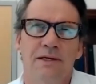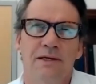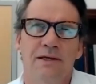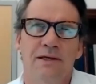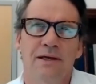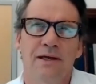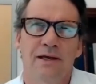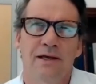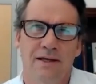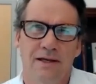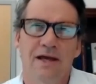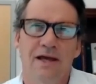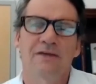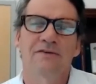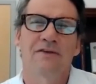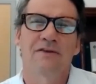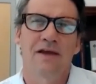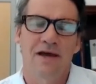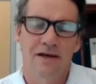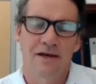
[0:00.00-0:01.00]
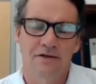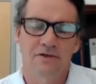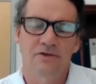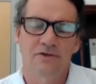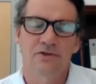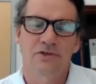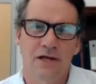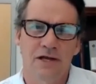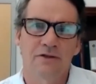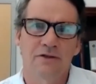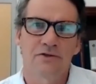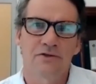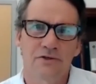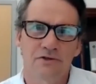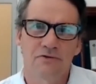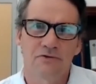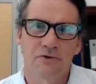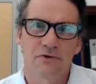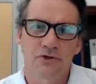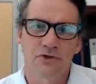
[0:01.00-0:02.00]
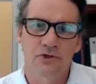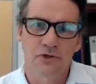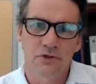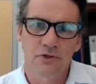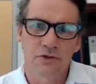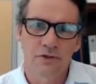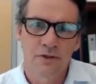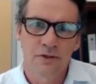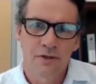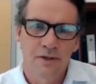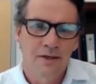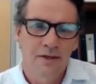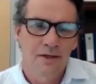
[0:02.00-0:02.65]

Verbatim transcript: has had its challenges for sure,